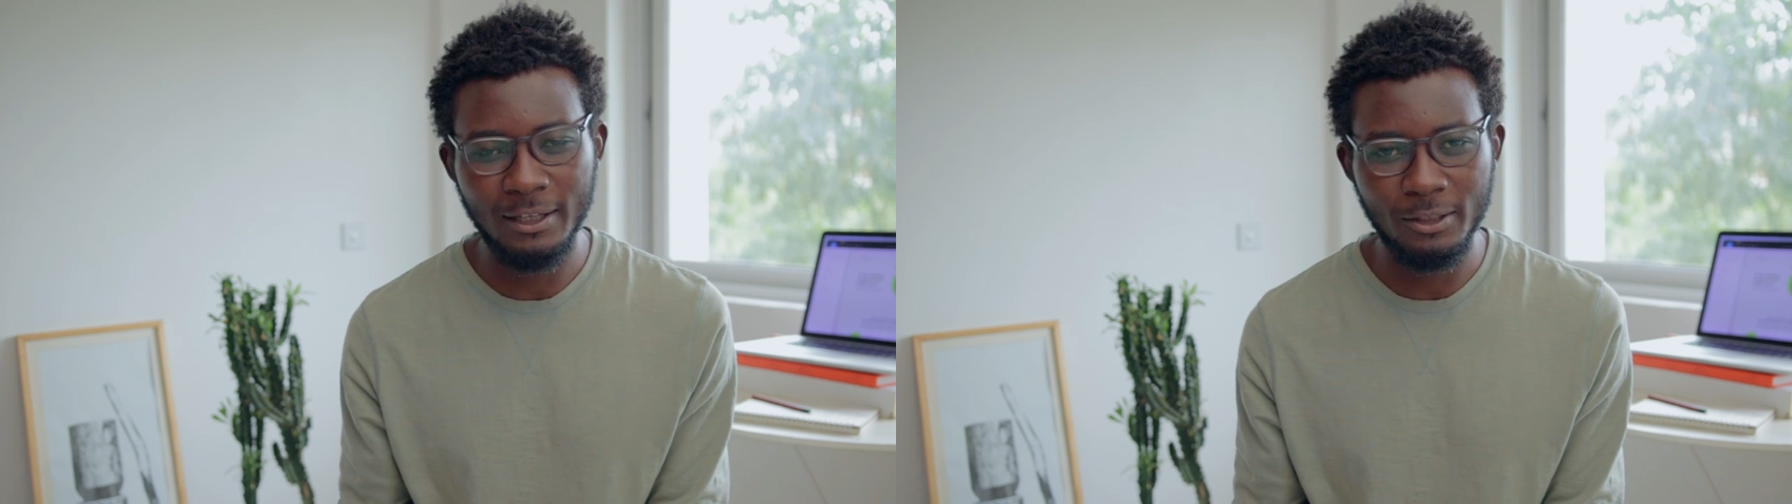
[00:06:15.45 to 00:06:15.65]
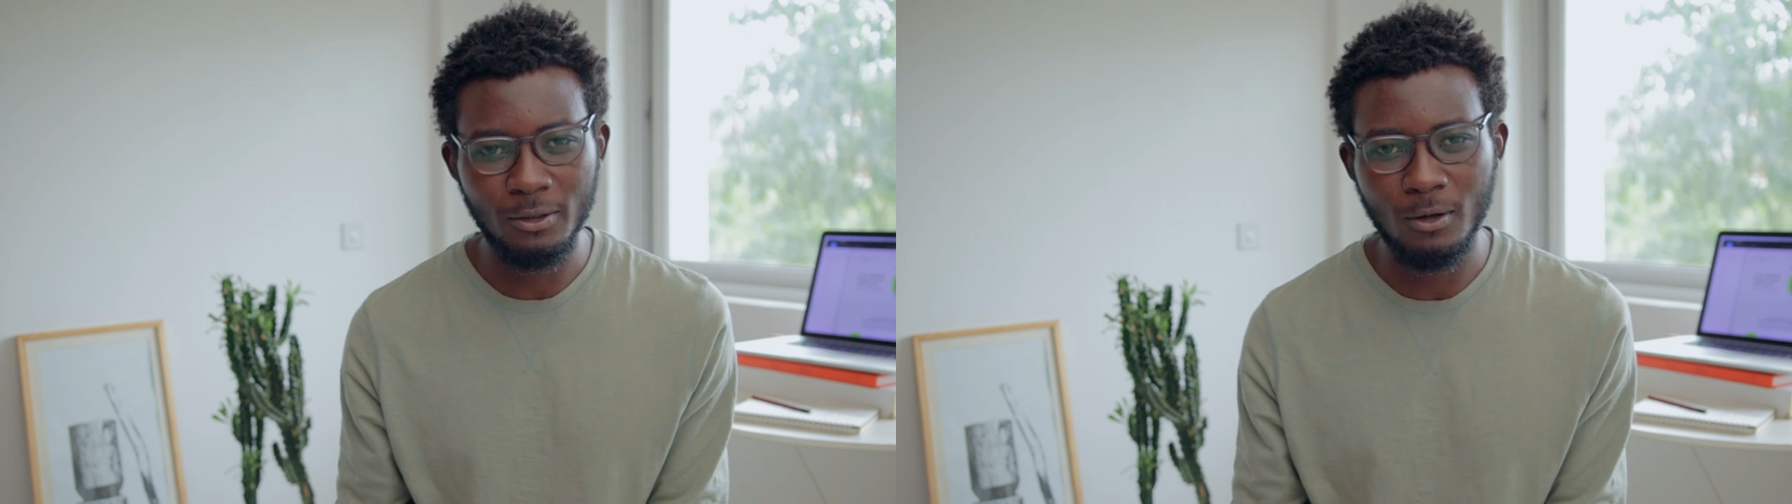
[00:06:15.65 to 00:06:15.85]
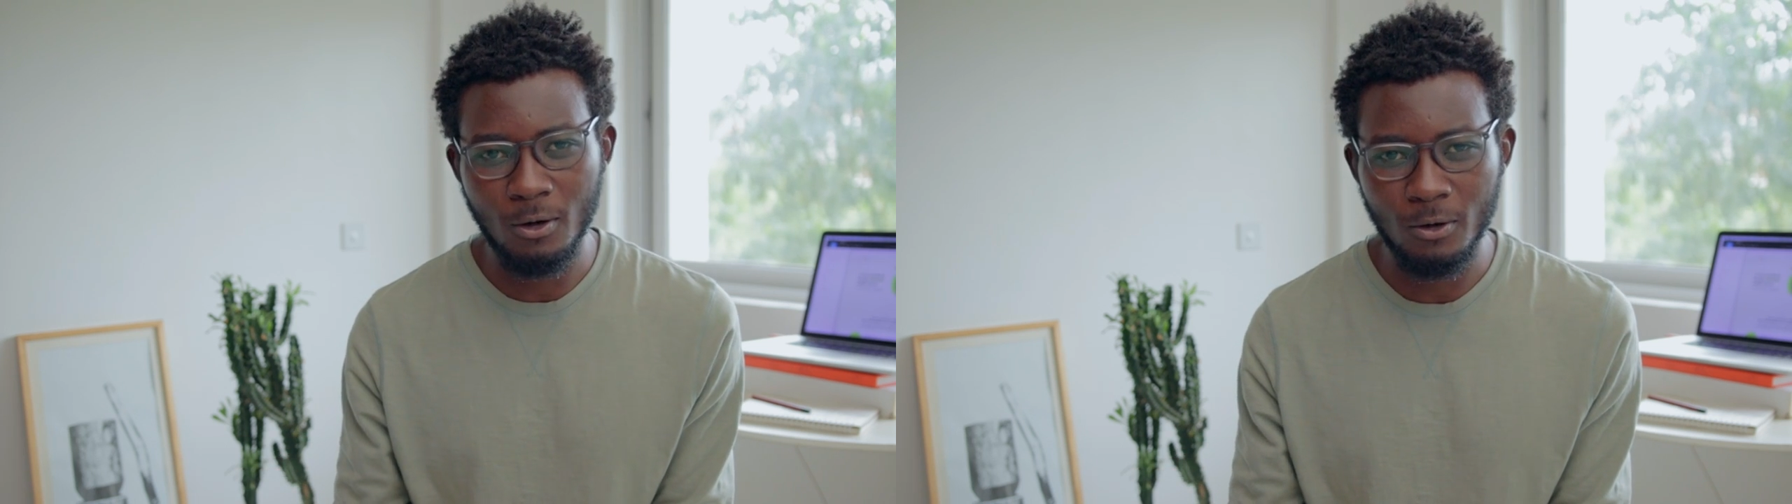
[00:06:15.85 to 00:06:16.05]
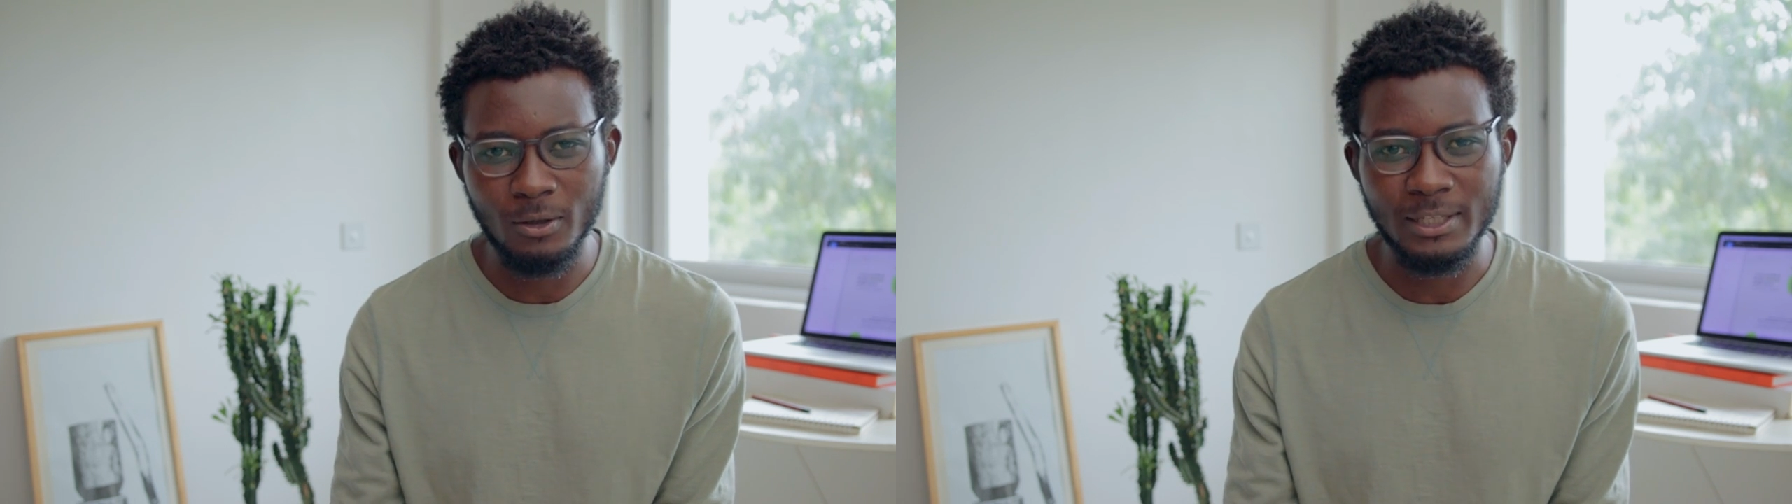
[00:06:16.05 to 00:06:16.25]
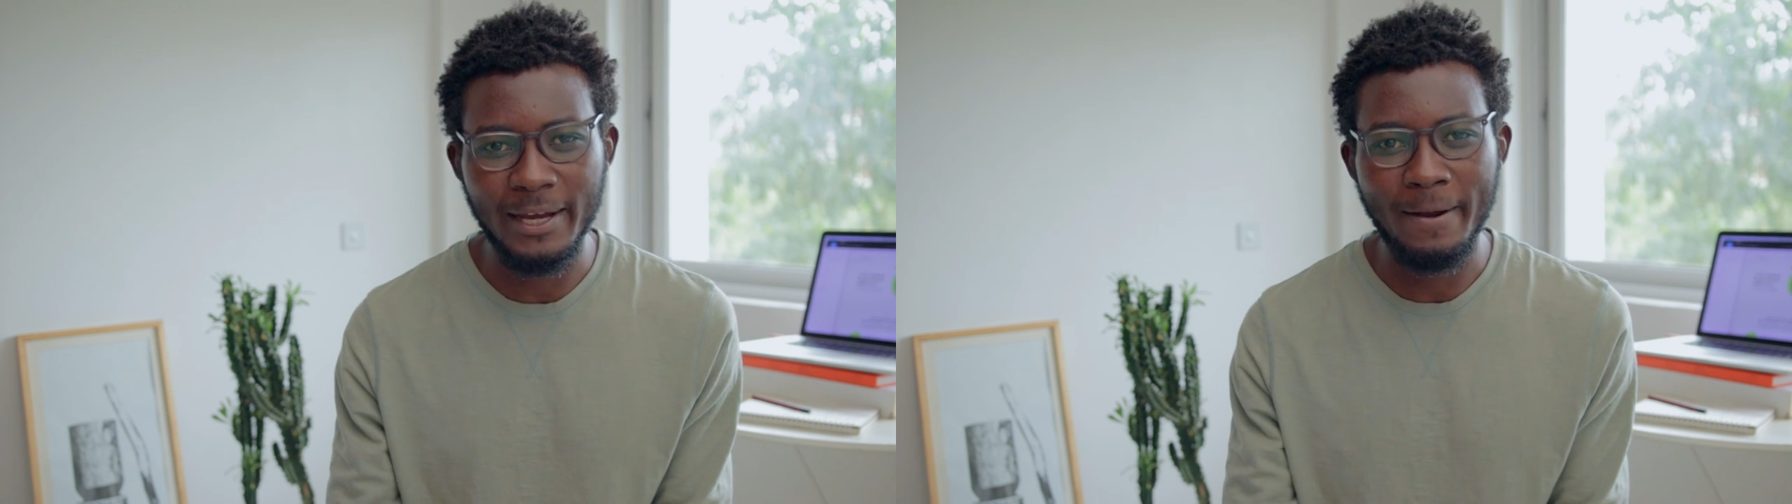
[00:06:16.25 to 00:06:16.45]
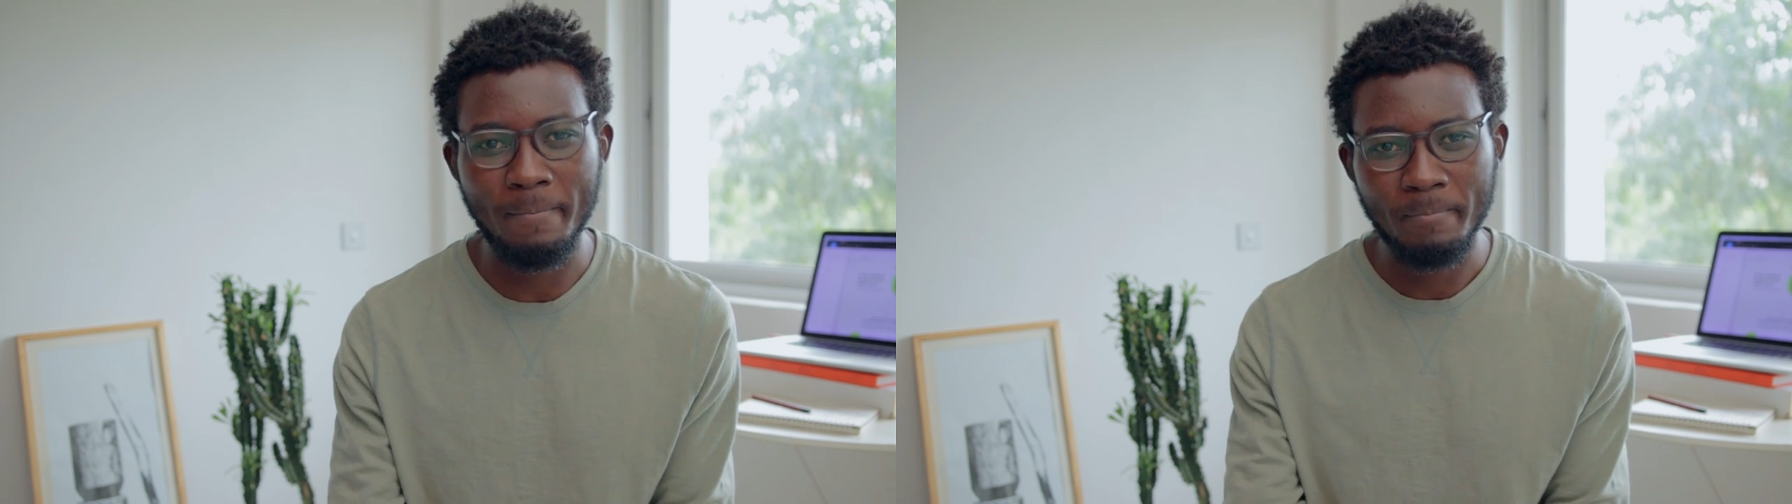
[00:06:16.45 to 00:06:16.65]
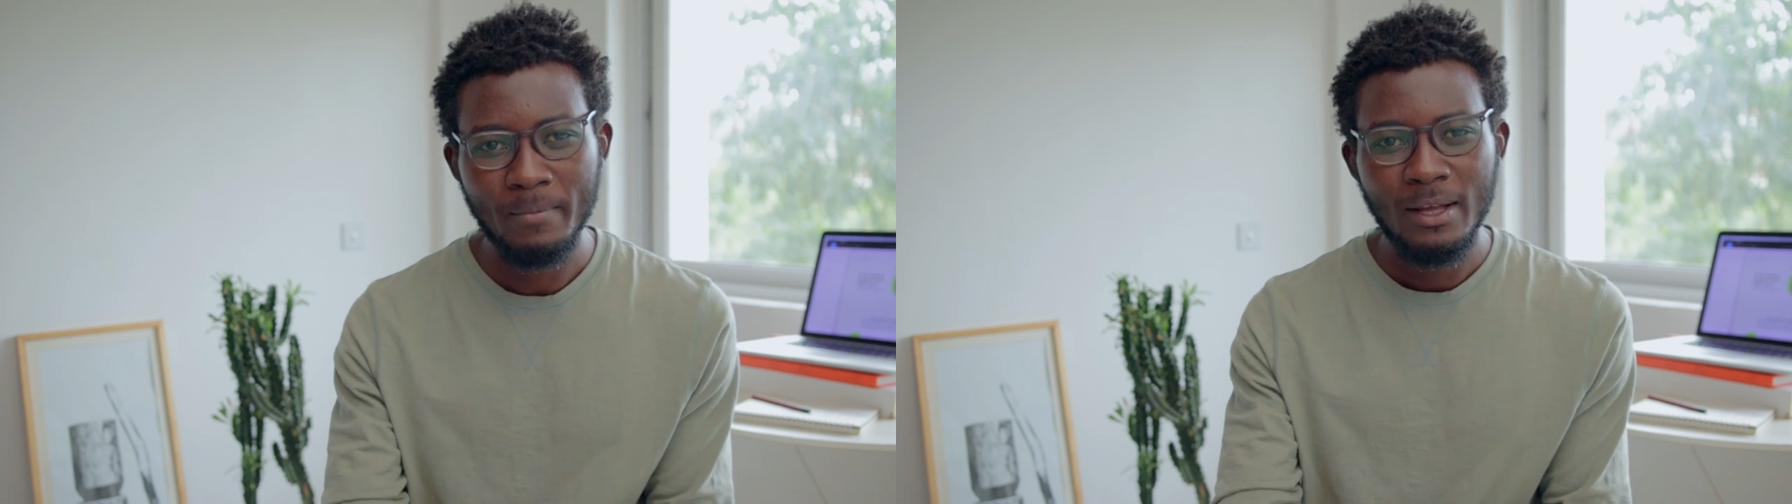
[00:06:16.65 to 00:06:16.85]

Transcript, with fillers: you know, logo type.